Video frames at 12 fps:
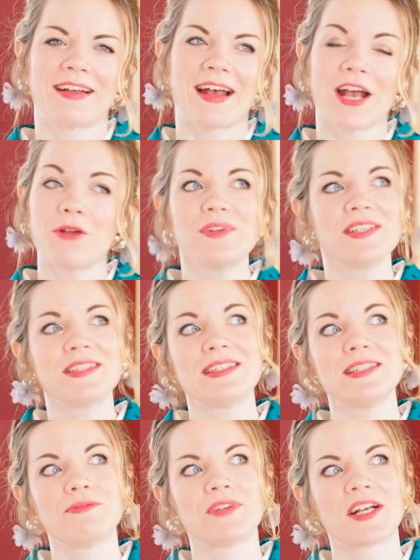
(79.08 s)
I
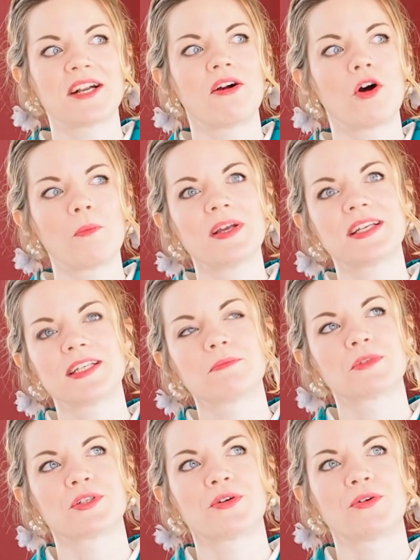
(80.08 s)
recently wear all my
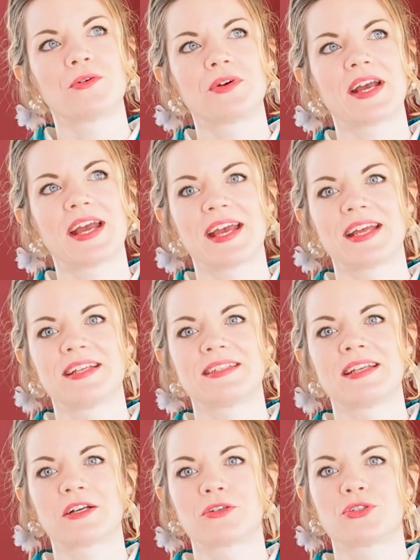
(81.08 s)
kimono and
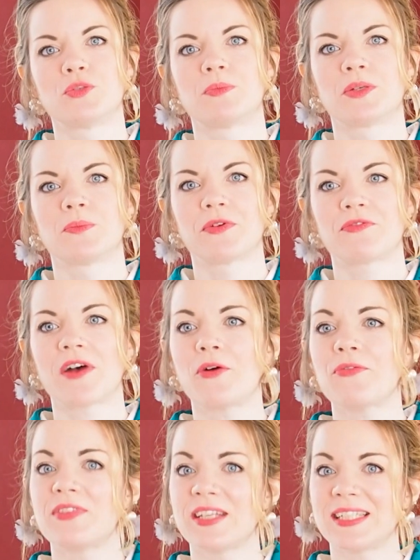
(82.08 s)
Nagajuban
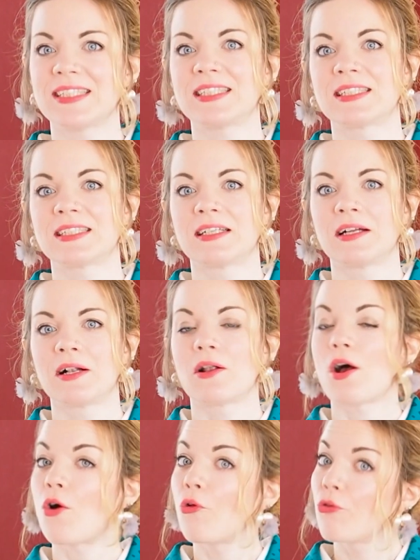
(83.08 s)
without this,
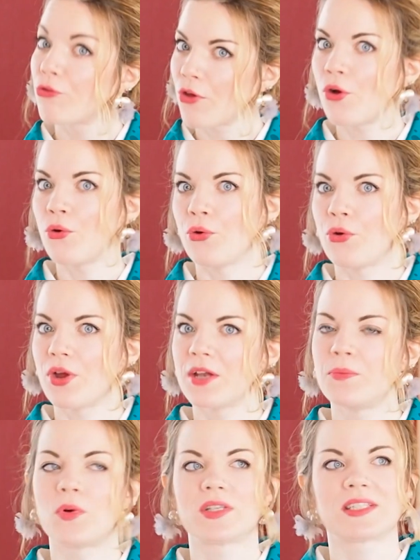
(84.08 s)
although it
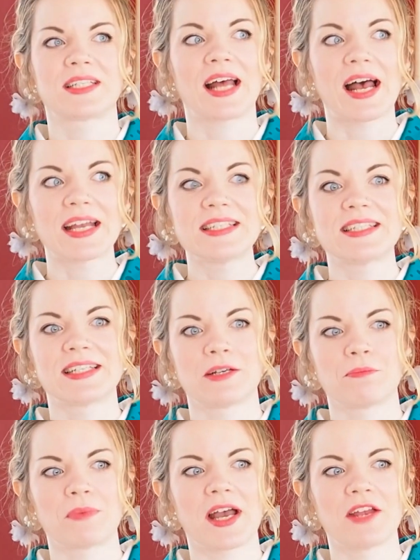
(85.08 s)
was an
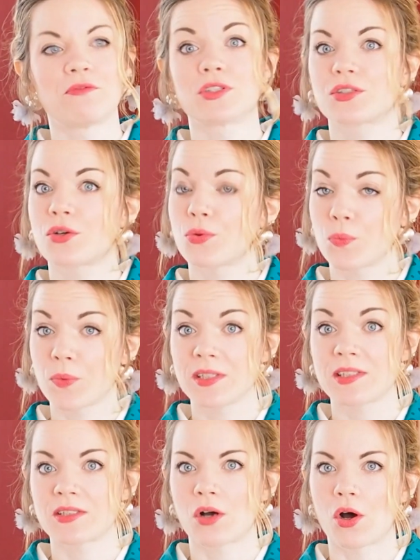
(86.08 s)
item I was
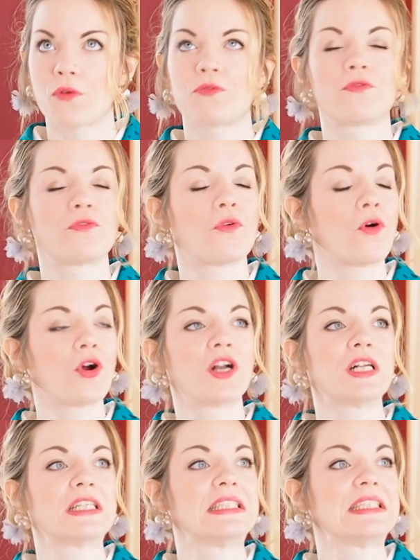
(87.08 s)
convinced of for
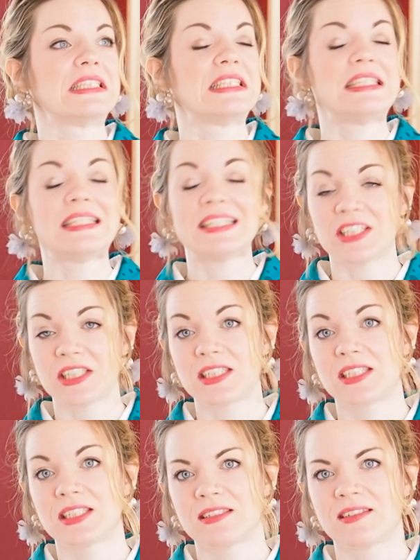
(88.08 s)
years.